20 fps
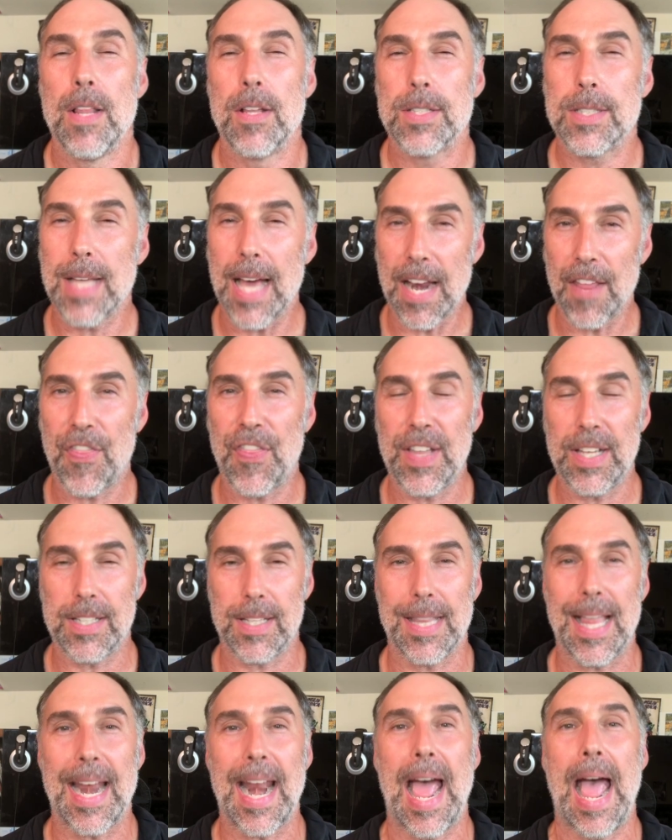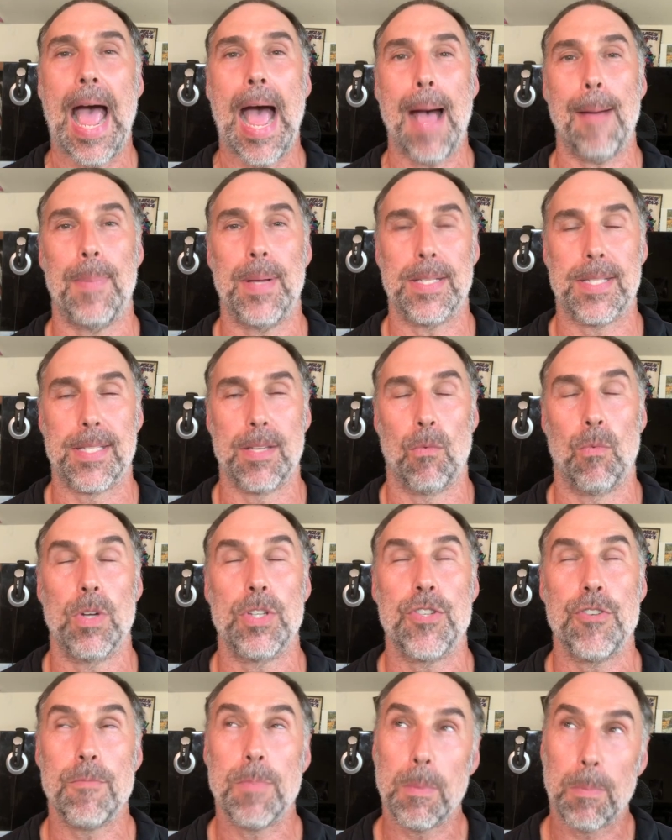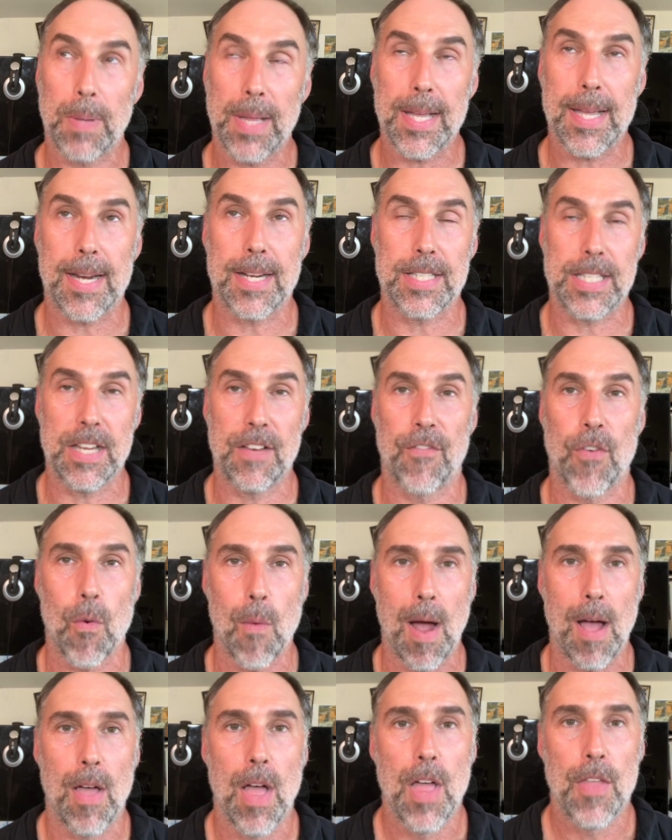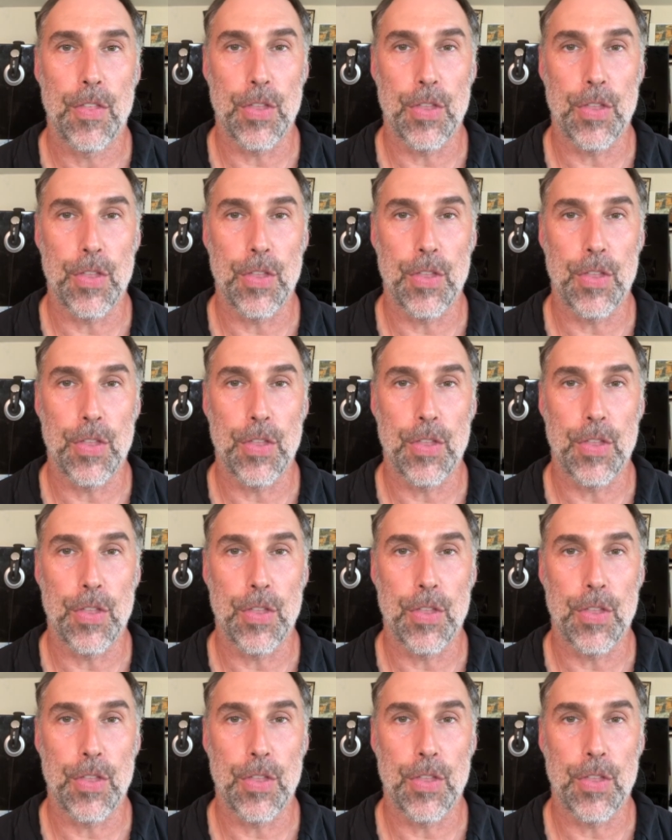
There's a lot of things, a lot of habits that once you've been playing on a team for a while,